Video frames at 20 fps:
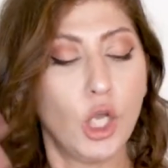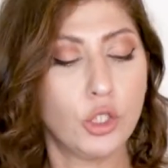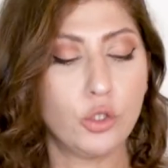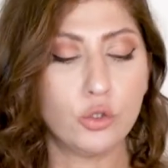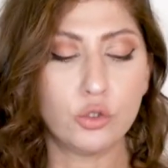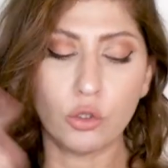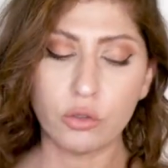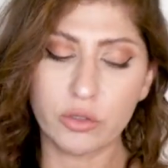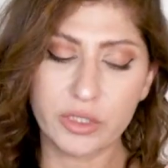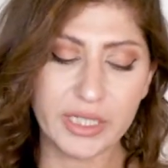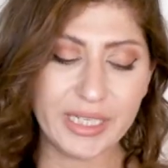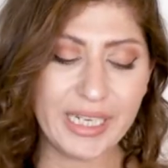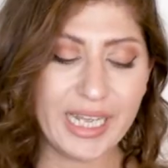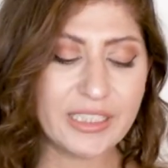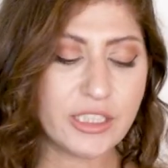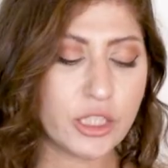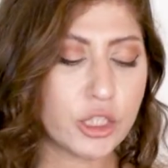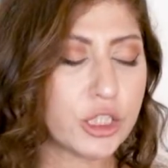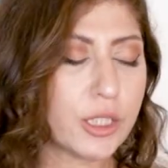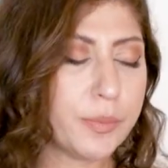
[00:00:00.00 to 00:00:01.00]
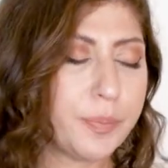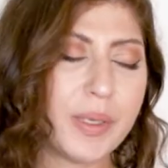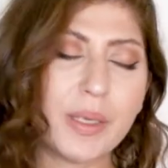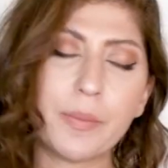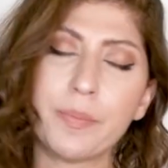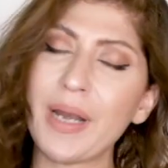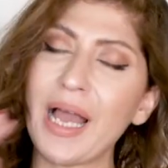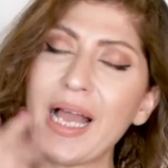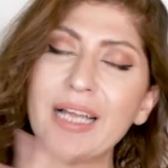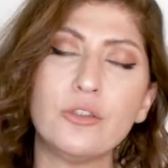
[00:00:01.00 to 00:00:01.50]
you don't create a
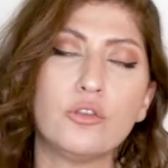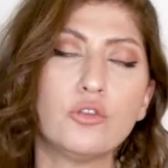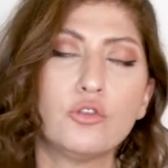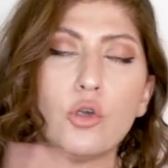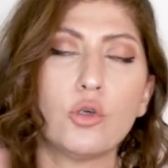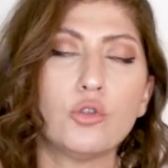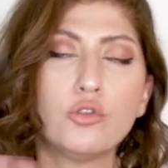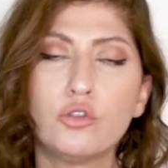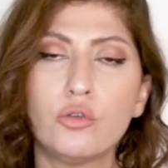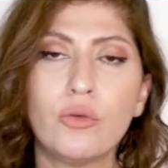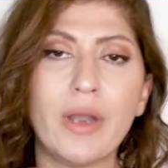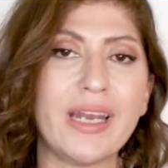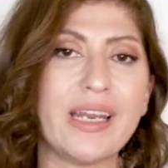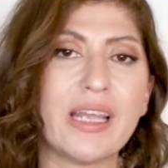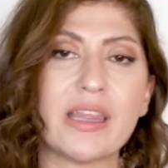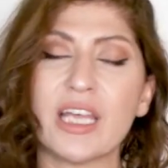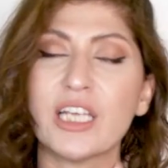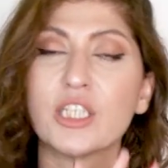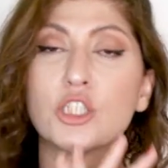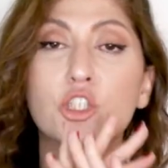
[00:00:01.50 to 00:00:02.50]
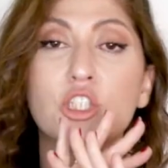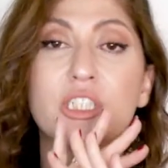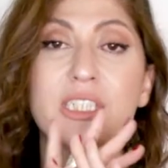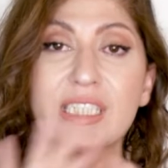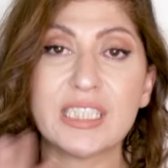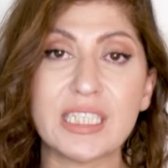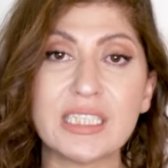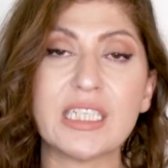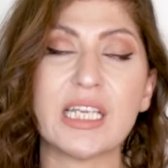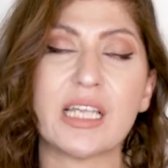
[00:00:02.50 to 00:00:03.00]
shipping plan, you don't do anything, it's
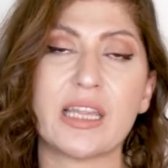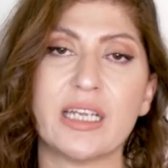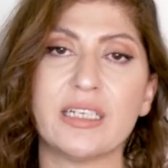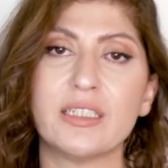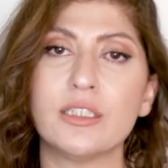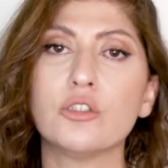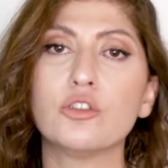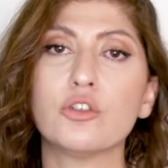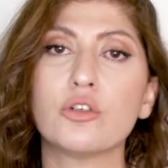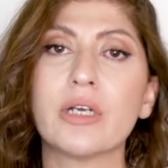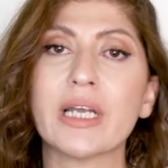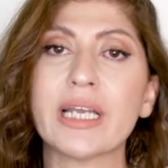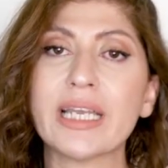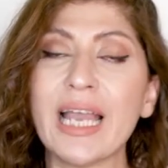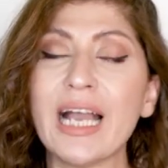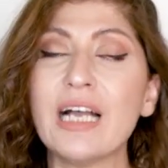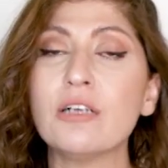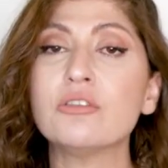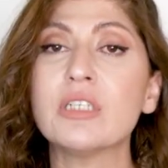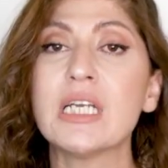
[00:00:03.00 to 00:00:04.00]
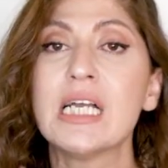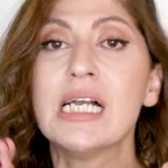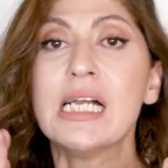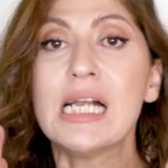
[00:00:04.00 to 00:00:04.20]
just sitting there in your account,